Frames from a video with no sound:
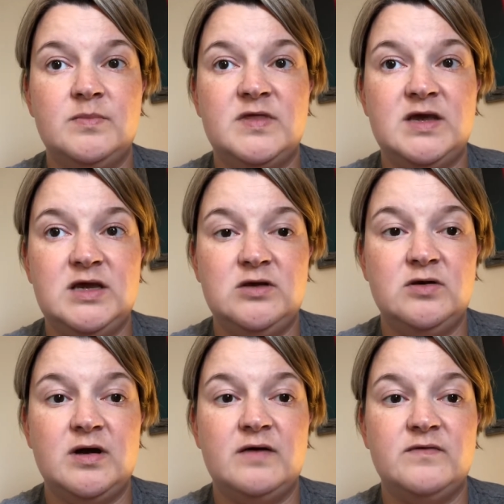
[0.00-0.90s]
Thank
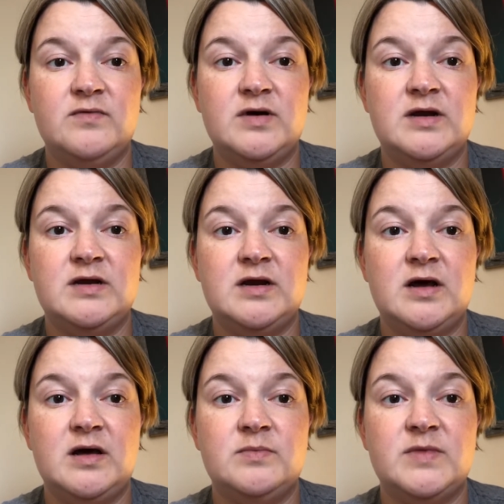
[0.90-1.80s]
you everyone
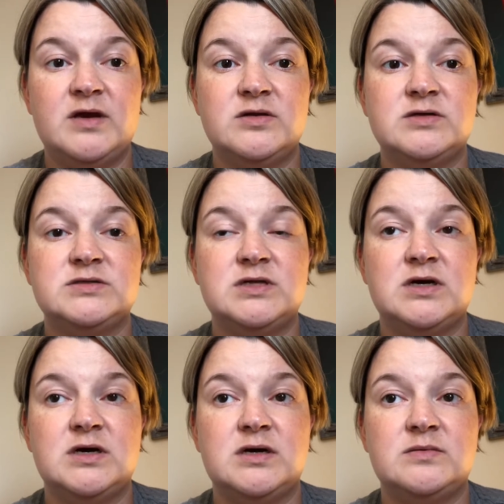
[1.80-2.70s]
that
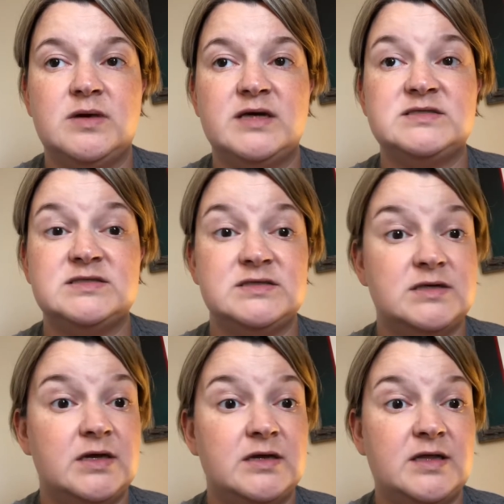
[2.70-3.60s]

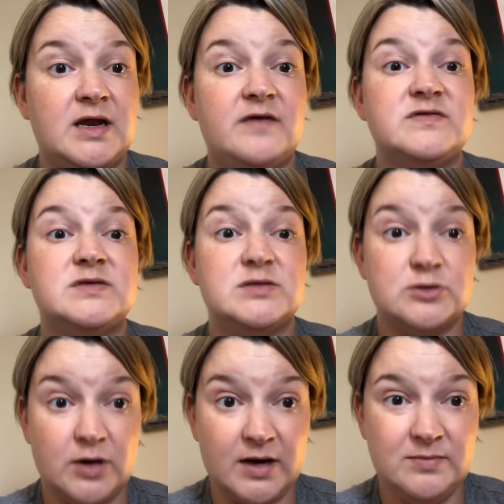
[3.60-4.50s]
have
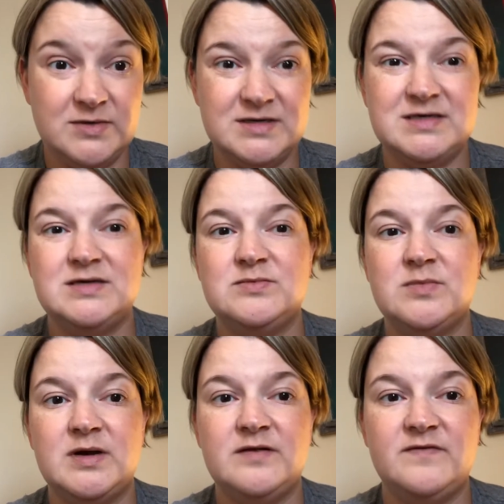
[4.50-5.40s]
subscribed to
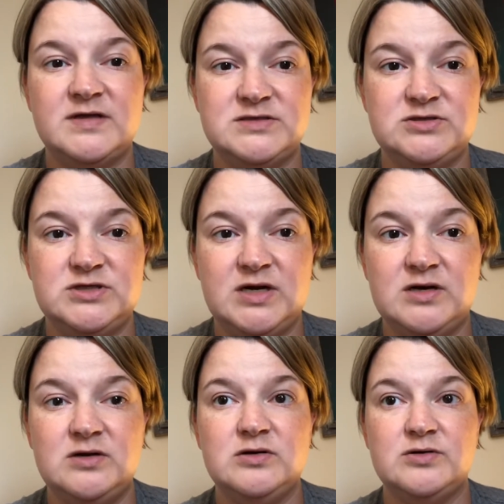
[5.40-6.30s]
my Flosstube
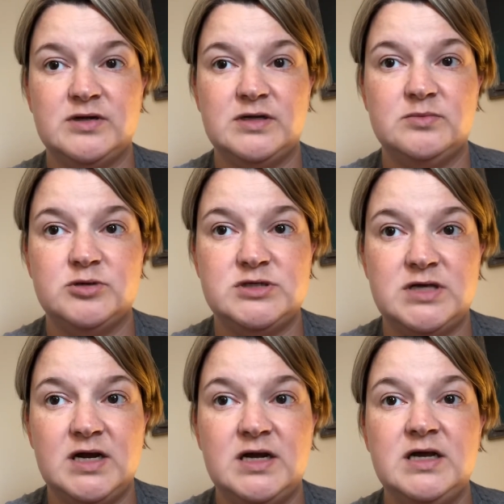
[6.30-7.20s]
channel. Greatly
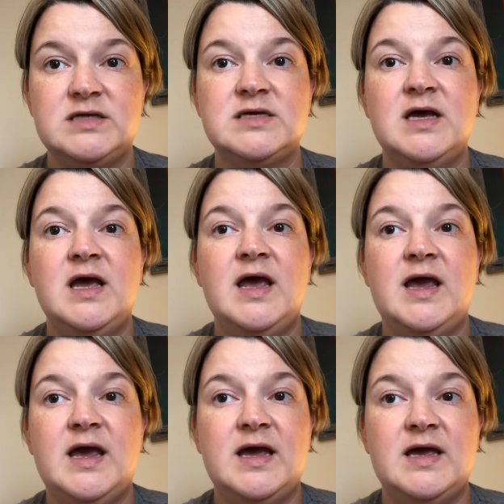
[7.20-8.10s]
appreciate it.
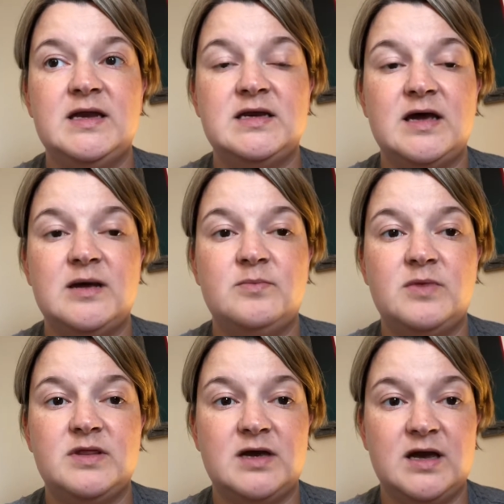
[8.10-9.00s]
And
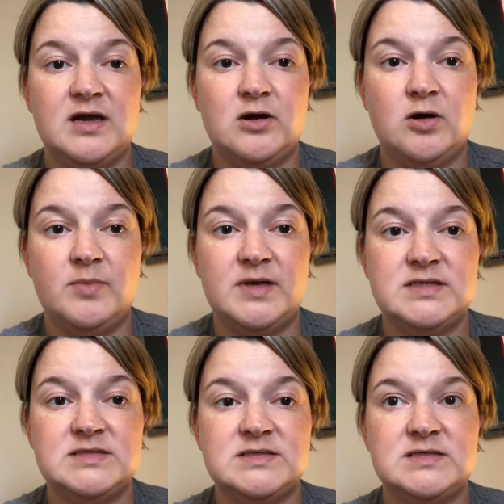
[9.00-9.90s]
the kind
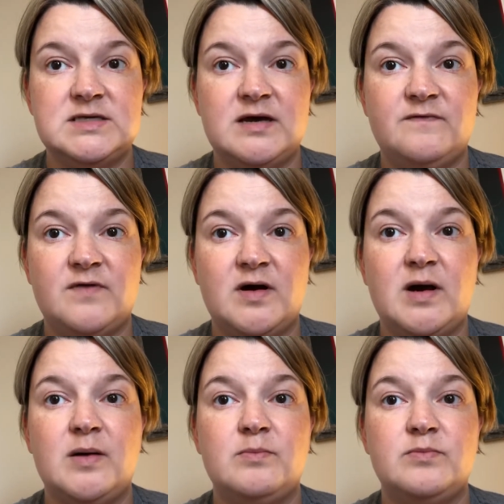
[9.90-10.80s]
comments
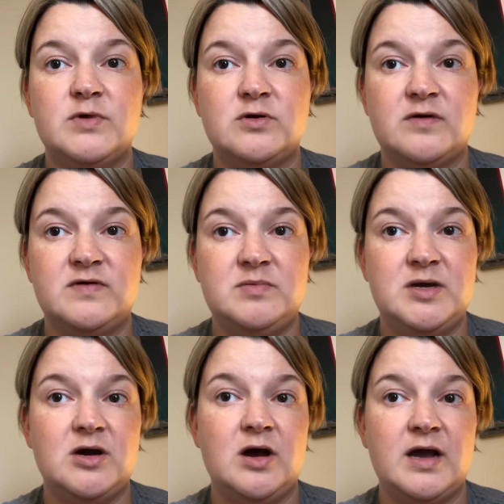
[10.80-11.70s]
from the Crafty
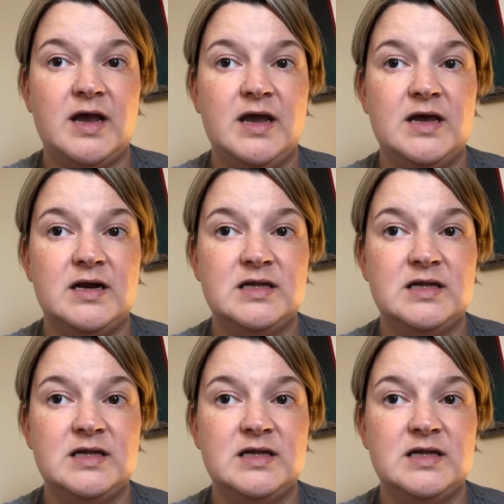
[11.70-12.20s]
Peacock and